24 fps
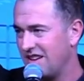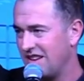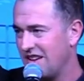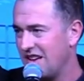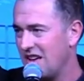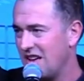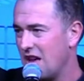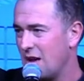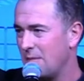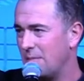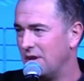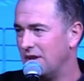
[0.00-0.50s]

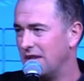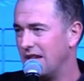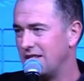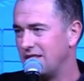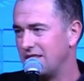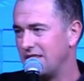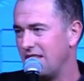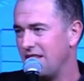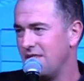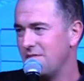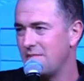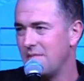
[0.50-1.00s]
But let's
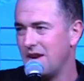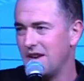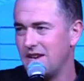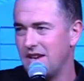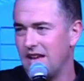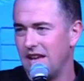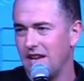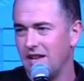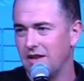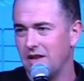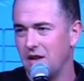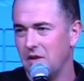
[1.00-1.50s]
leave Monday
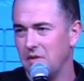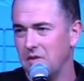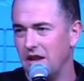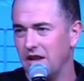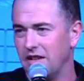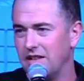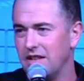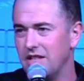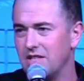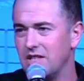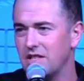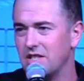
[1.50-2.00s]
alone and
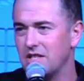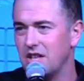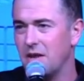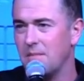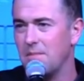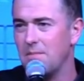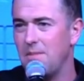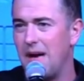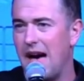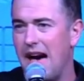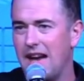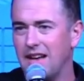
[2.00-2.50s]
let's just come
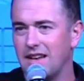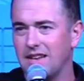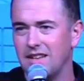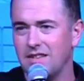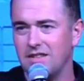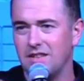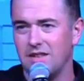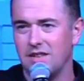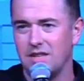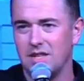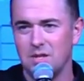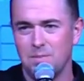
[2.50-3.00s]
back
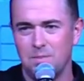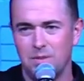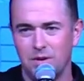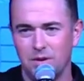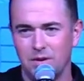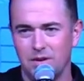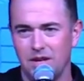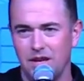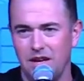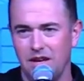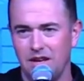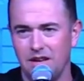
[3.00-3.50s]
into this
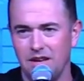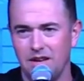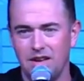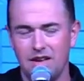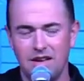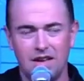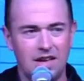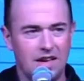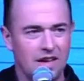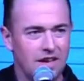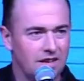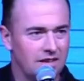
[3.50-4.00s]
building.
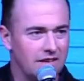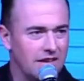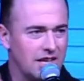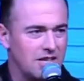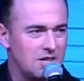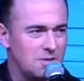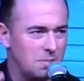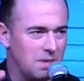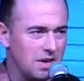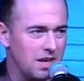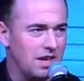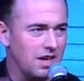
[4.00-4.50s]
Let's
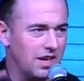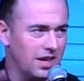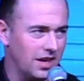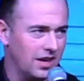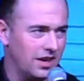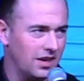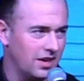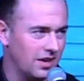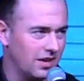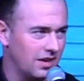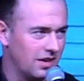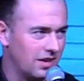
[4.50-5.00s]
be
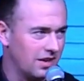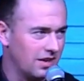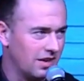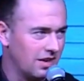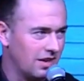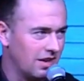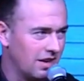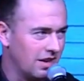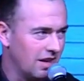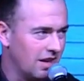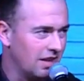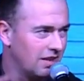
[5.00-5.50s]
here.
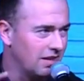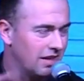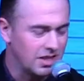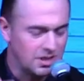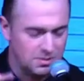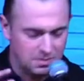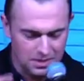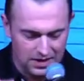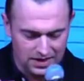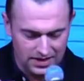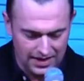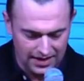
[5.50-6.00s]
Let's
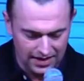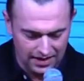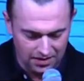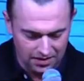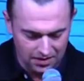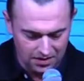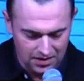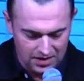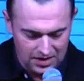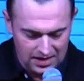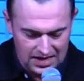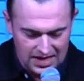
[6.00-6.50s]
be now.
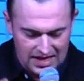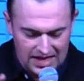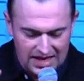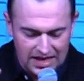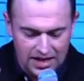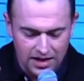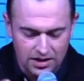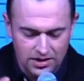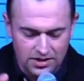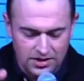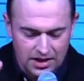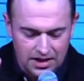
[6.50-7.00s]
He
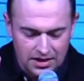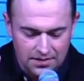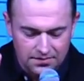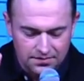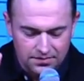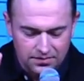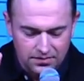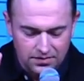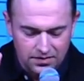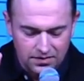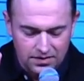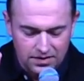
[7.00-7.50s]
goes,
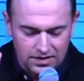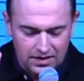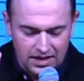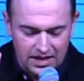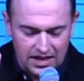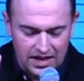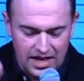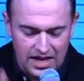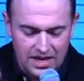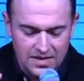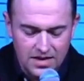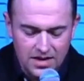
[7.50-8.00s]

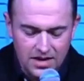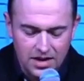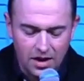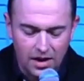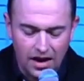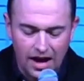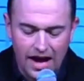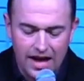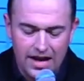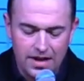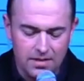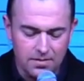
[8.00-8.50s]
even though
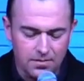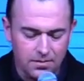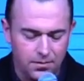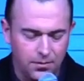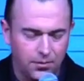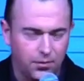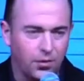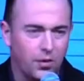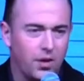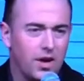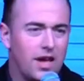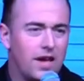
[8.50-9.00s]
I am
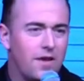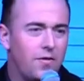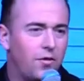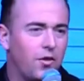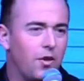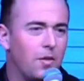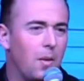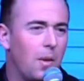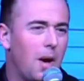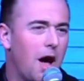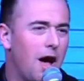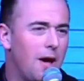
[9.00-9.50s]
free from
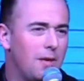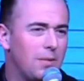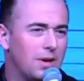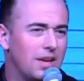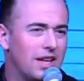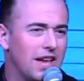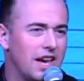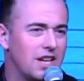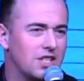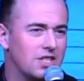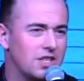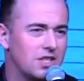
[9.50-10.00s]

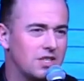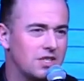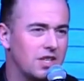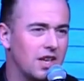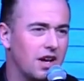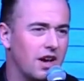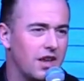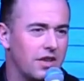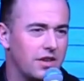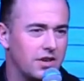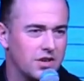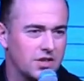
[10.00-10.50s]
obligations to
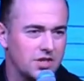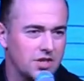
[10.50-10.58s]
others.